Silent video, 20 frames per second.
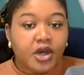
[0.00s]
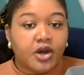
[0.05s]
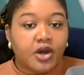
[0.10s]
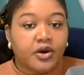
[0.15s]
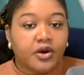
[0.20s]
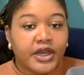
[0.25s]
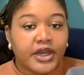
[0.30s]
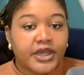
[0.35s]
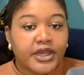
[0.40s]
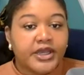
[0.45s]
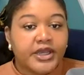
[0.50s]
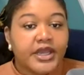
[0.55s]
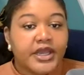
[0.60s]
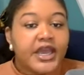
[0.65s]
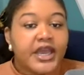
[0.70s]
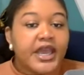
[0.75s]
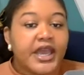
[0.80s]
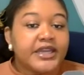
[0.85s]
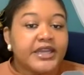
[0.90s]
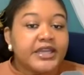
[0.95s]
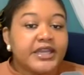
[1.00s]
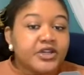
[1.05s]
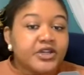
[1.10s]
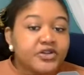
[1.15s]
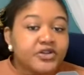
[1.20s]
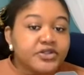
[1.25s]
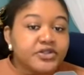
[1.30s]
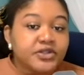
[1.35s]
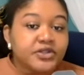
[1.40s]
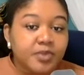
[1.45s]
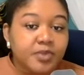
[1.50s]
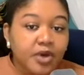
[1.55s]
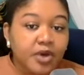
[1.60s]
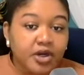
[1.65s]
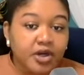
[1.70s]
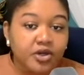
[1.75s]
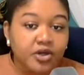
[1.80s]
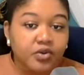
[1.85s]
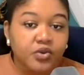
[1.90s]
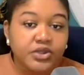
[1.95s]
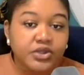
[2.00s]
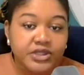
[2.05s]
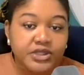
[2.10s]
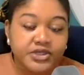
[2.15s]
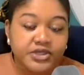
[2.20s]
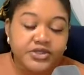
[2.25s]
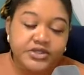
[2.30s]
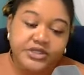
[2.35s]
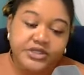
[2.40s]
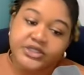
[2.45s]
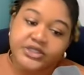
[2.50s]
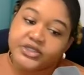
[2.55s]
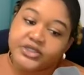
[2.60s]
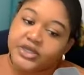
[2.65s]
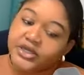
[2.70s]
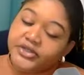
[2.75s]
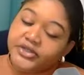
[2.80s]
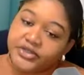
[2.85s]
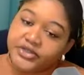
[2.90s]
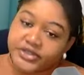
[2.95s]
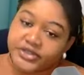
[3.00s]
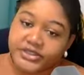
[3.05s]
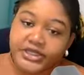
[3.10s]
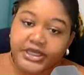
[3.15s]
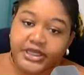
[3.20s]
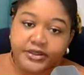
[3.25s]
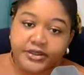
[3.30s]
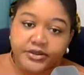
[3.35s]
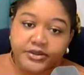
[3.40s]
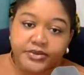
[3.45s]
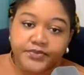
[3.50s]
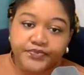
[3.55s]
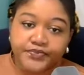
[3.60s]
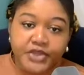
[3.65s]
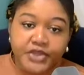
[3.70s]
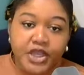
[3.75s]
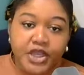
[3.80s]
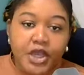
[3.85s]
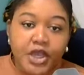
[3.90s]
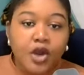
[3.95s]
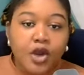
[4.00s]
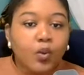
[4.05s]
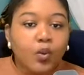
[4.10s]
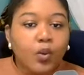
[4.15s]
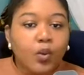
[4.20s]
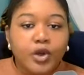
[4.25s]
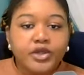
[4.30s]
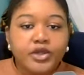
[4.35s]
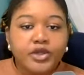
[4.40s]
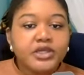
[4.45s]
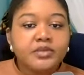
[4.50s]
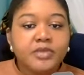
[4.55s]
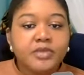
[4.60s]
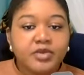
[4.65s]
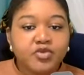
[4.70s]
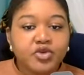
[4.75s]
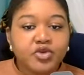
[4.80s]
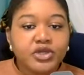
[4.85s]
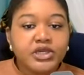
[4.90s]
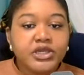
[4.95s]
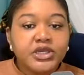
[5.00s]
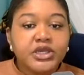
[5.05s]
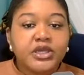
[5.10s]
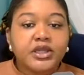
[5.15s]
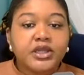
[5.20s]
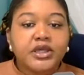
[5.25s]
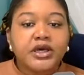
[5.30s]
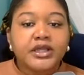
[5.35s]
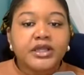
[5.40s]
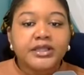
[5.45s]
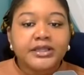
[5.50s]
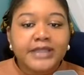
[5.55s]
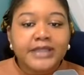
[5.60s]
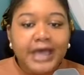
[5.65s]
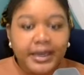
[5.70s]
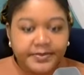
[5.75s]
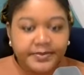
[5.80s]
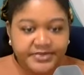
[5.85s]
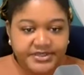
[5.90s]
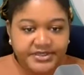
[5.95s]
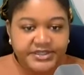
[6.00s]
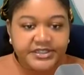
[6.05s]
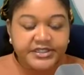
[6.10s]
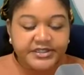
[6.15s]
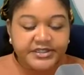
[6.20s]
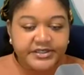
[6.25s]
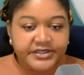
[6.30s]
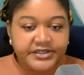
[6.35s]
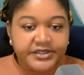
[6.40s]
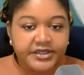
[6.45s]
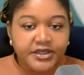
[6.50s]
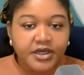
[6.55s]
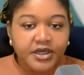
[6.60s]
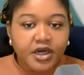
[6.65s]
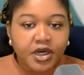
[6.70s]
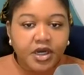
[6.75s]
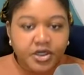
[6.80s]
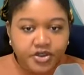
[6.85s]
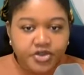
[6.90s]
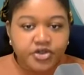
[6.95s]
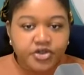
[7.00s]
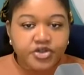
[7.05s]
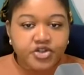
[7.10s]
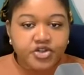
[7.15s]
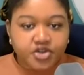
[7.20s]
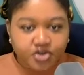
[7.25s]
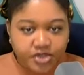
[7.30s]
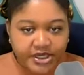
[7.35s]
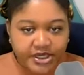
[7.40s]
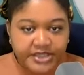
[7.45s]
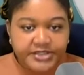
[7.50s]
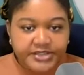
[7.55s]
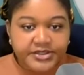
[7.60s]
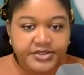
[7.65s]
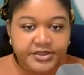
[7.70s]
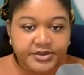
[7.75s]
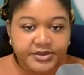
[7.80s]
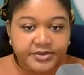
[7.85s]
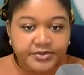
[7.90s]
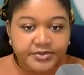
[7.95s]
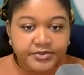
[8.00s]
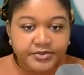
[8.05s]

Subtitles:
All right. And here's the part where leaders need to understand working memory collapses under stress.